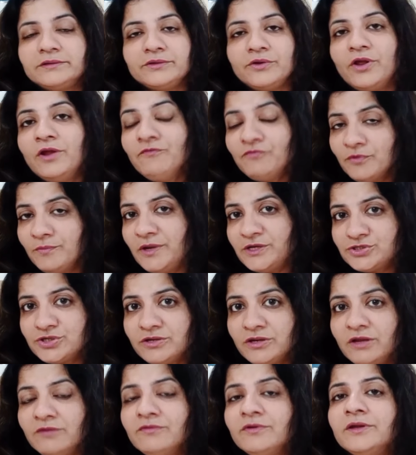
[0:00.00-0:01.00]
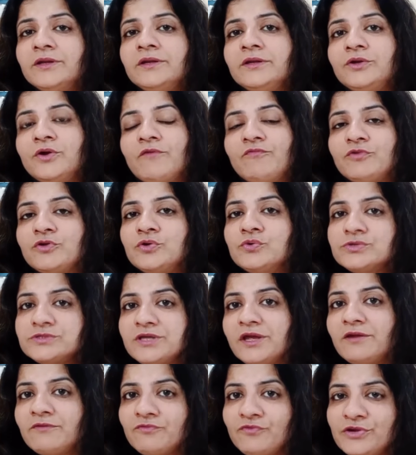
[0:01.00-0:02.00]
information given. You have to use
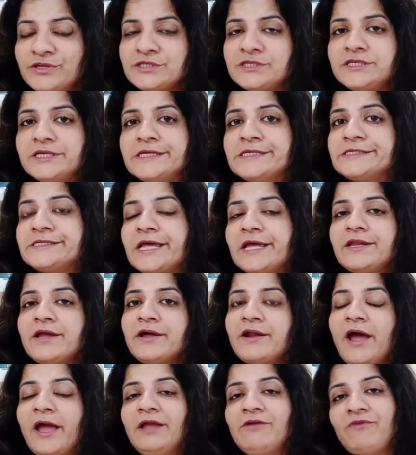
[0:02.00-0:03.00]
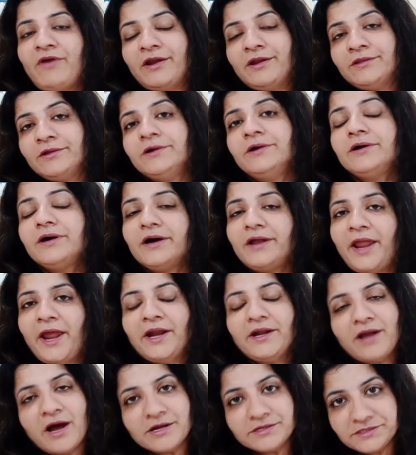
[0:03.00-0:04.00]
the inferences and arrive at the
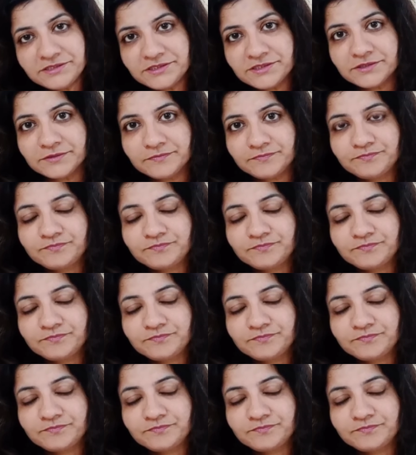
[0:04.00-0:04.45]
correct answer.